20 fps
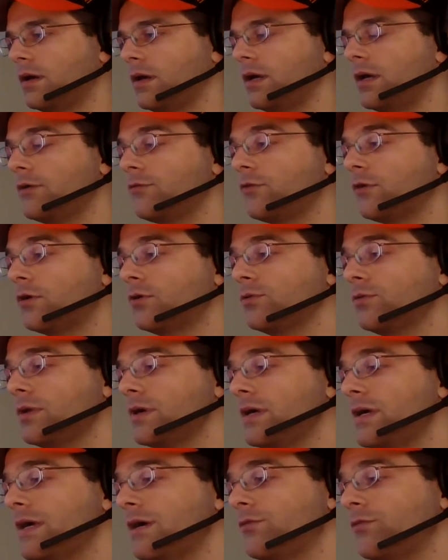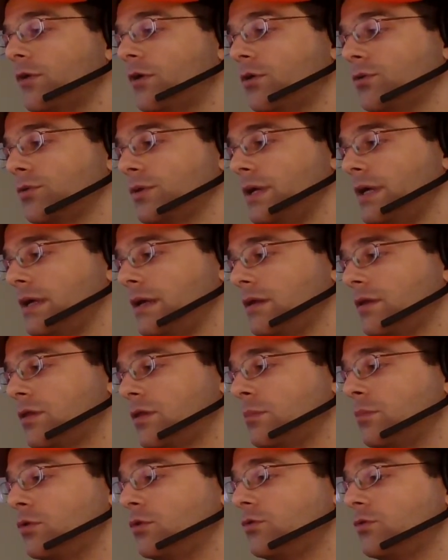If only, if only,
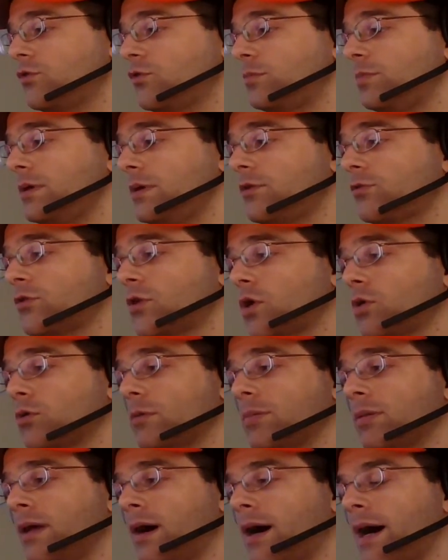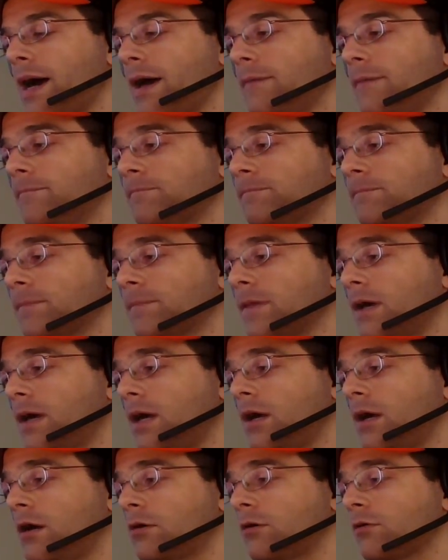the moon speaks no reply,
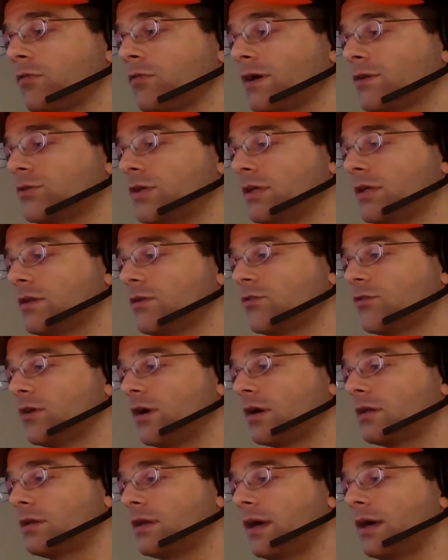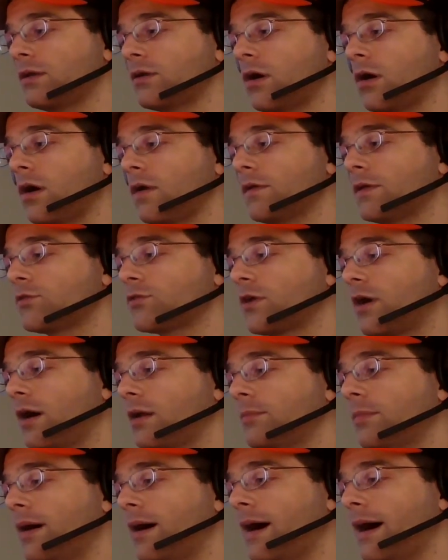reflecting the sun and all that's
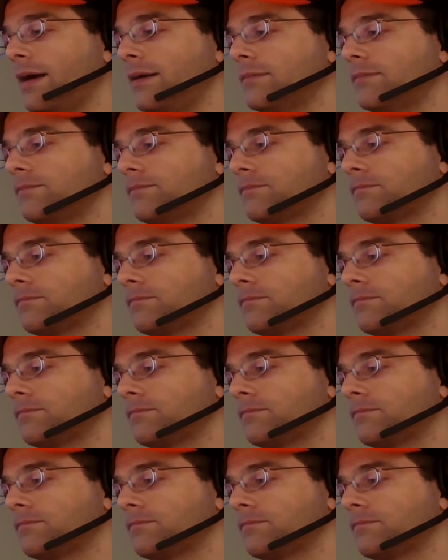gone by.